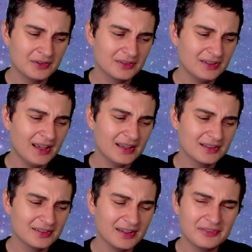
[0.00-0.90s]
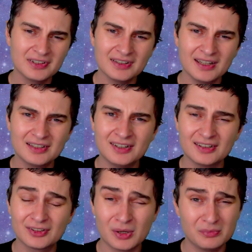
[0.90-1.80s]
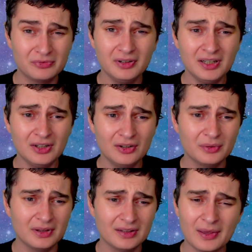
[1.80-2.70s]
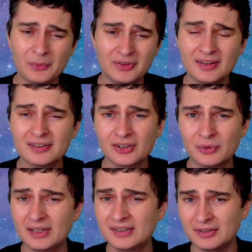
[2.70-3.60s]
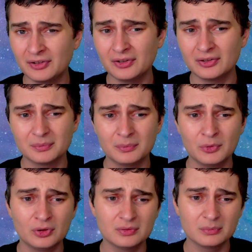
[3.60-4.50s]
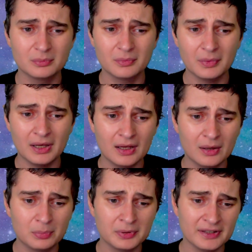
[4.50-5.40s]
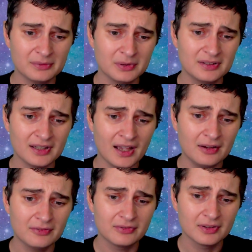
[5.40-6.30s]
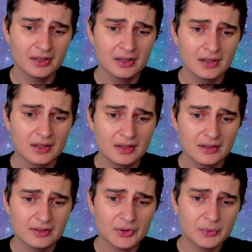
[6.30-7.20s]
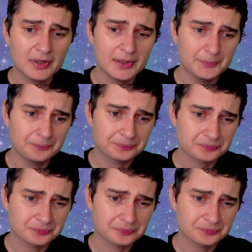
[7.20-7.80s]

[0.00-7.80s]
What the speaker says: There's definitely a discomfort here. I would say this is quite a difficult moon placement to have. So